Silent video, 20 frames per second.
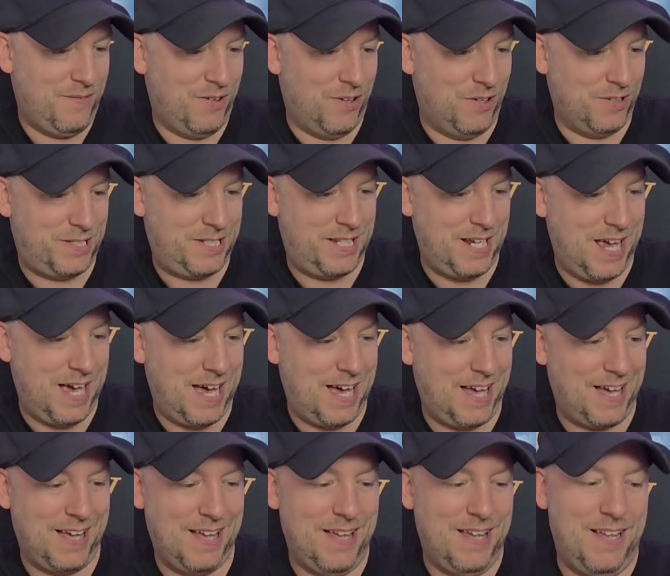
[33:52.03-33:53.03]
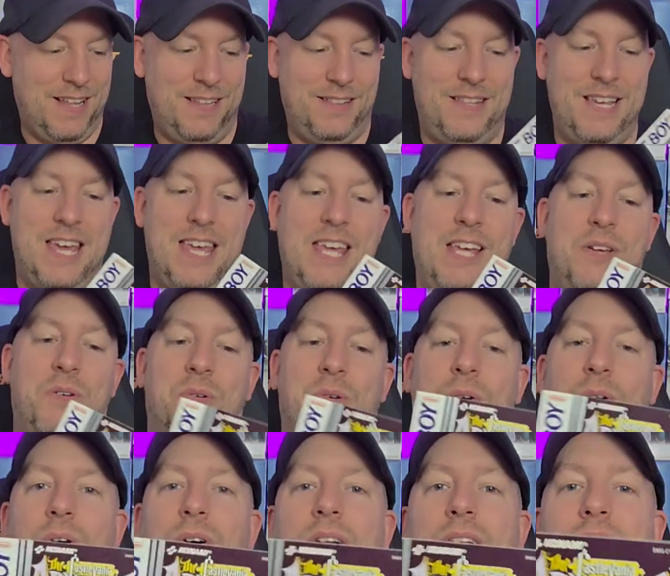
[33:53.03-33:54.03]
But yeah, there you
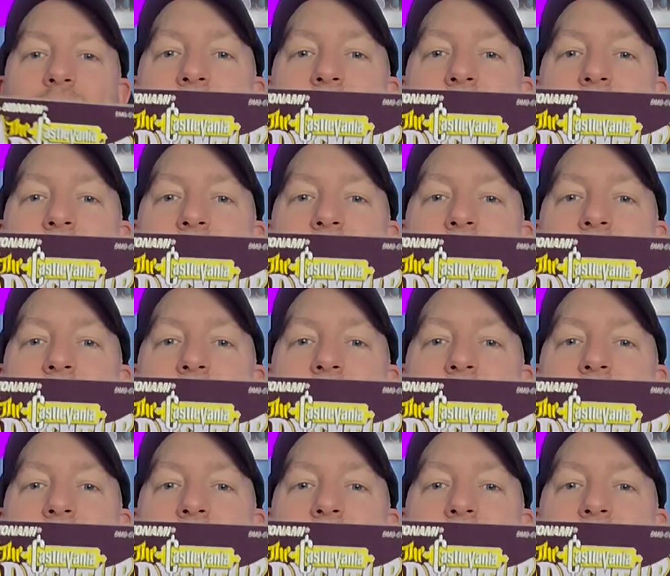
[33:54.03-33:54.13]
go.